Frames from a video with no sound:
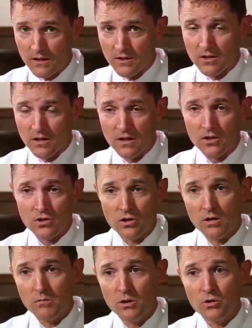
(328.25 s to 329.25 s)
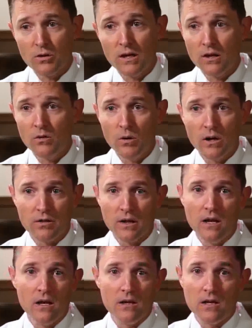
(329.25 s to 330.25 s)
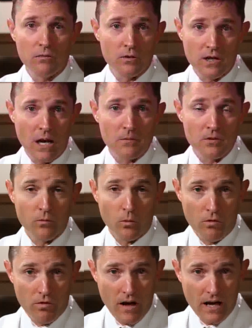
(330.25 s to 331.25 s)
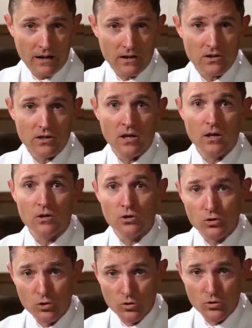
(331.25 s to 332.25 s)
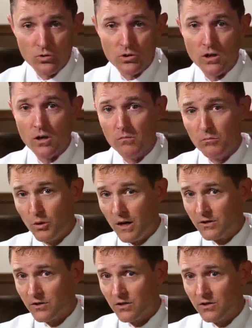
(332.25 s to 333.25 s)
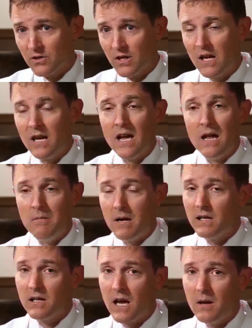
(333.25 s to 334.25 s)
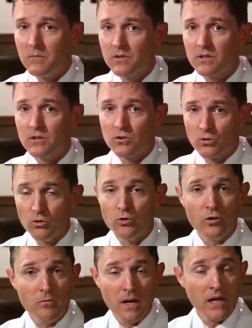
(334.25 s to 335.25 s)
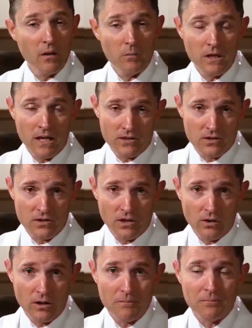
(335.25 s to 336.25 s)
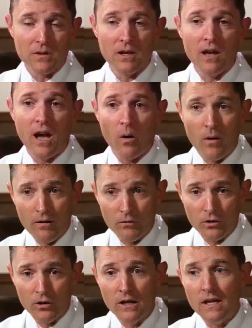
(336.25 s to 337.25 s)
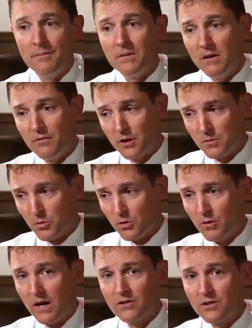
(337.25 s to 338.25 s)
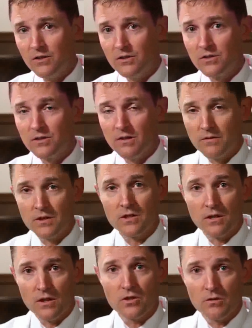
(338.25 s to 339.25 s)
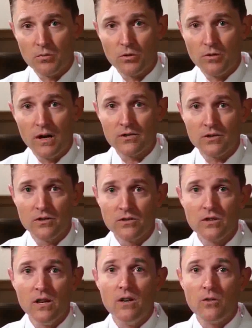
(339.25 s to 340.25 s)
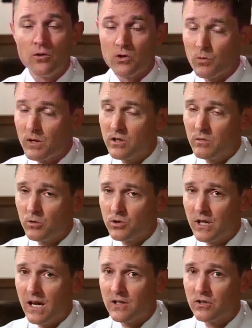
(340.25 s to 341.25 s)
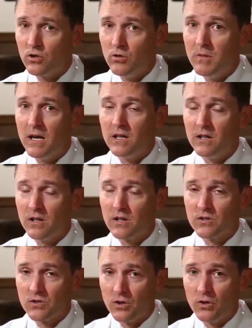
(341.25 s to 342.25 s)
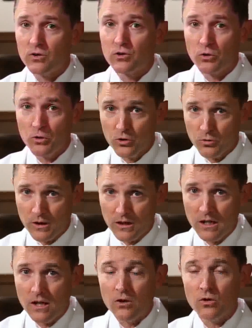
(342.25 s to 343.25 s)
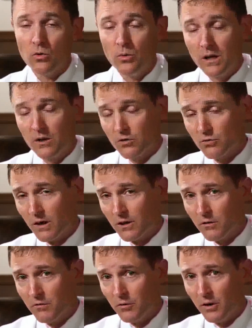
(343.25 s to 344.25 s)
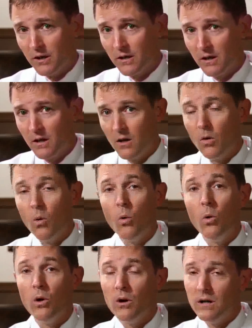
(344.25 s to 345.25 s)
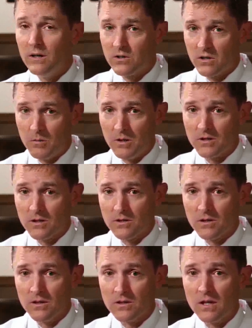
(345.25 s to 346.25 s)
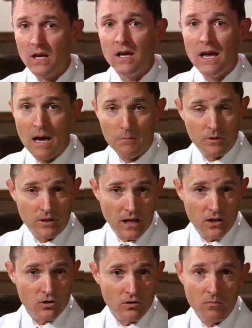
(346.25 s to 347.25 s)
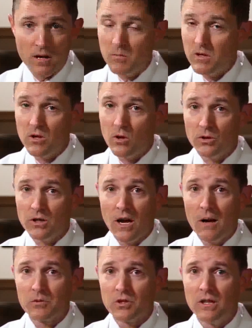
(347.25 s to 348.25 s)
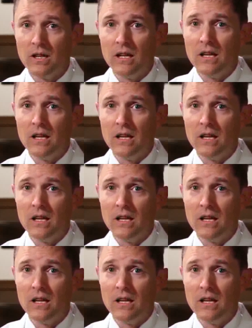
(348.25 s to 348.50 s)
This condition can be treated with different types of orthotics, shoes, braces, and many times surgery may not be necessary. However, if this progresses, if this condition progresses, there's a reasonable chance that you may need to consider surgery to reconstruct the foot, or in some instances, amputation may be the only option.